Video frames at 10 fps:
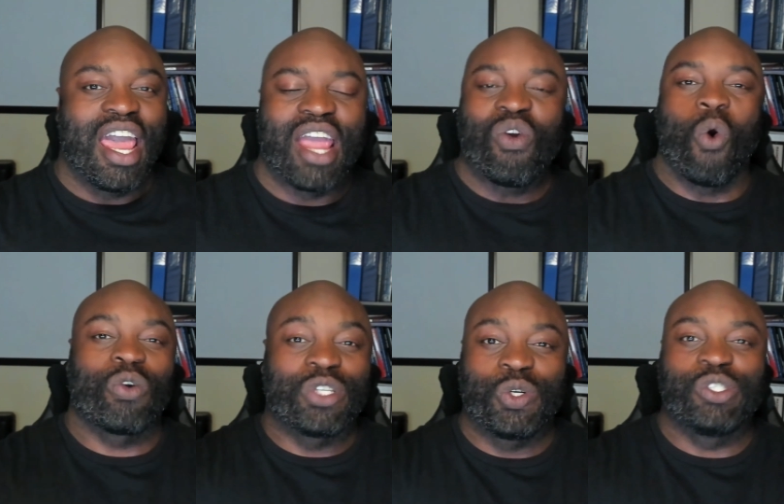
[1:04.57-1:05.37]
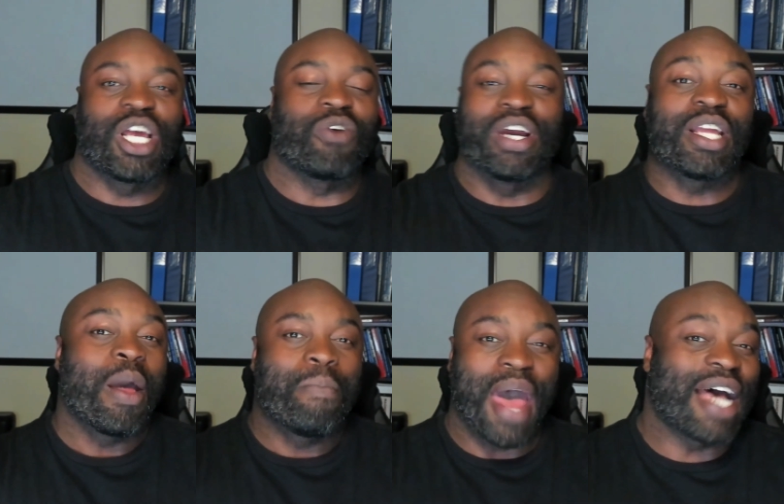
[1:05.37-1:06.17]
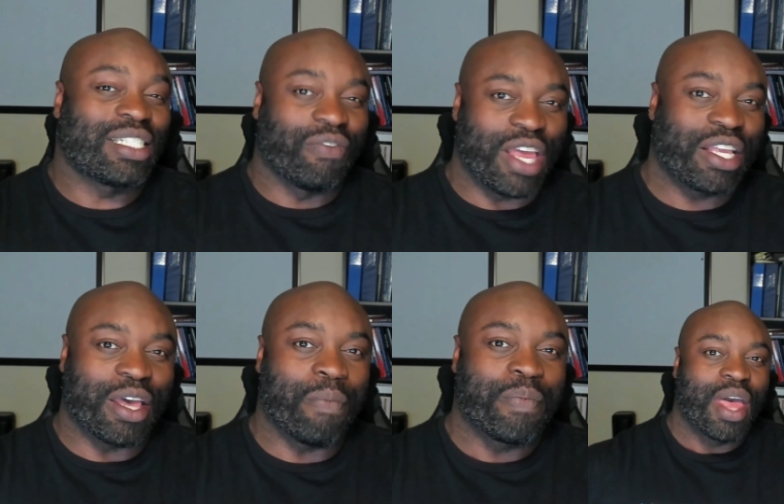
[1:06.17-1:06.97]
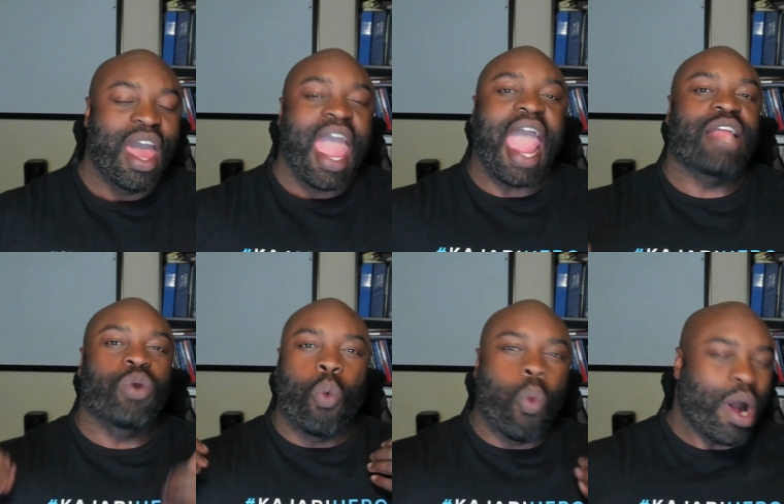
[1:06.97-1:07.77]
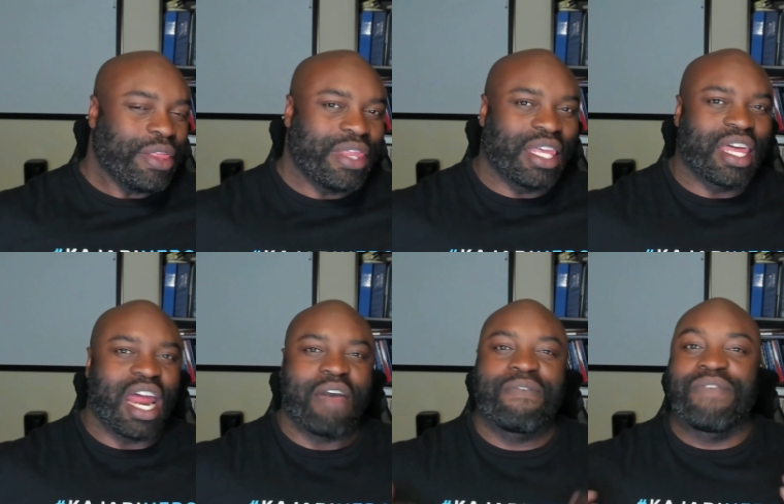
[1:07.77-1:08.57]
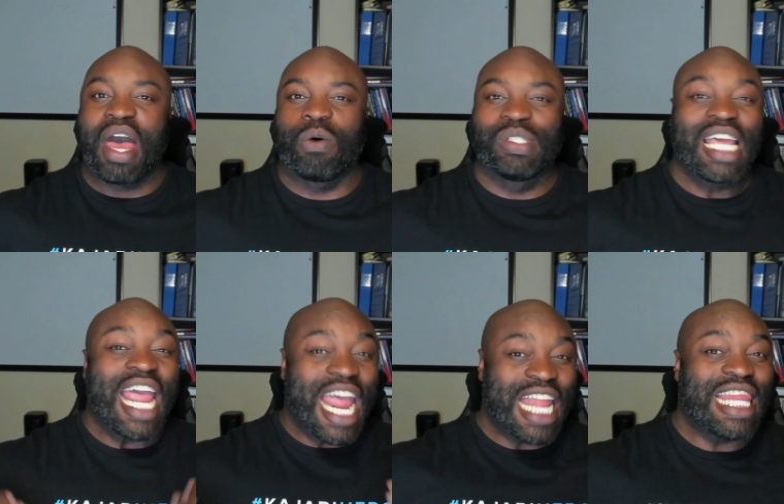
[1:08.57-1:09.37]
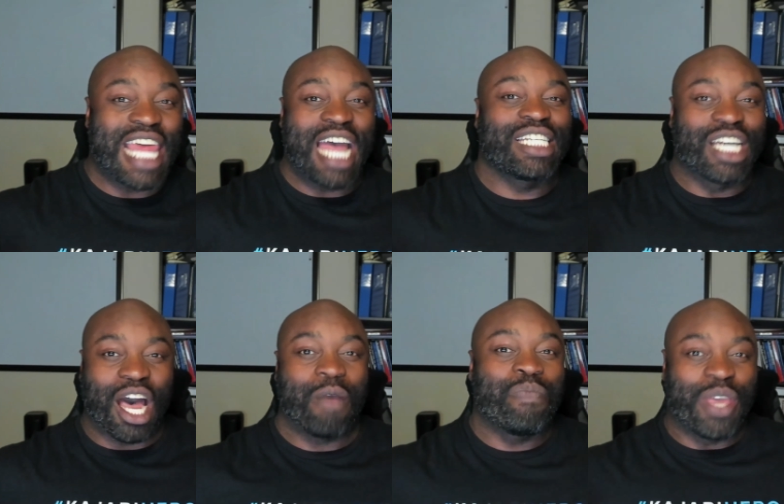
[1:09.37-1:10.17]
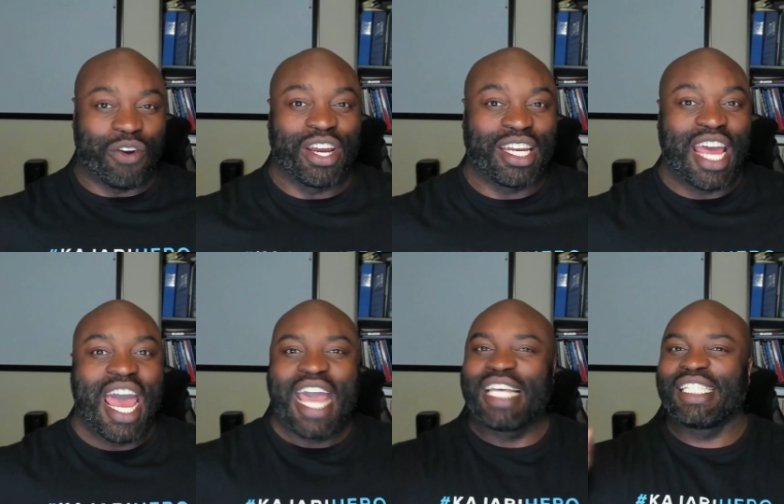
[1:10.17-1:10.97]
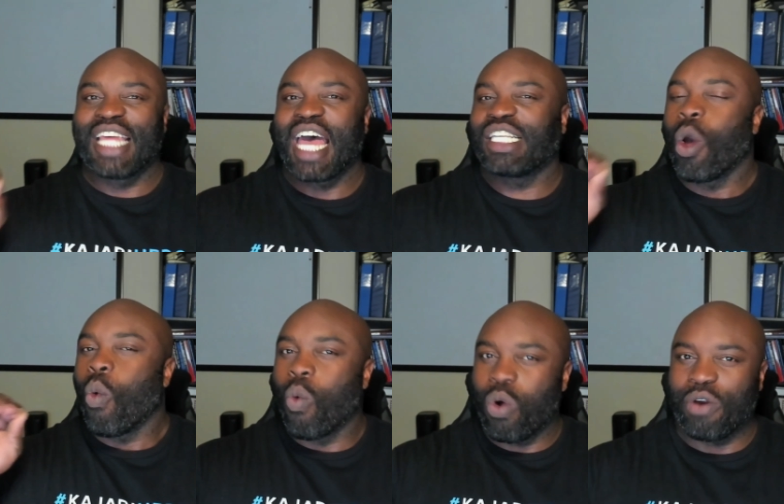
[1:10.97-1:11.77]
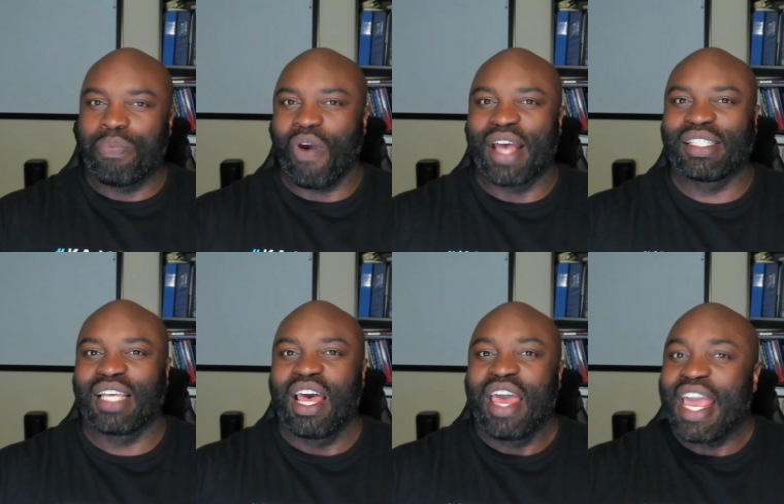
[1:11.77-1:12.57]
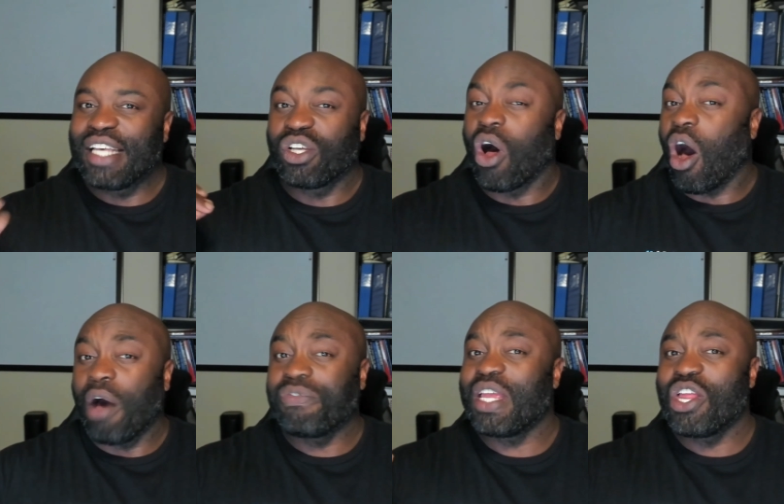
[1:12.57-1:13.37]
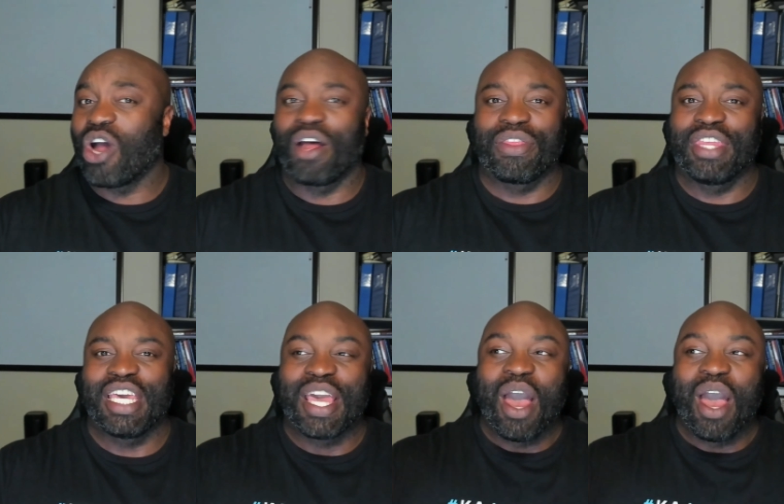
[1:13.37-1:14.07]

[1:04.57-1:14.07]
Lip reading: in order to generate passive income. And one thing that I have found in that time period is that WordPress is often not the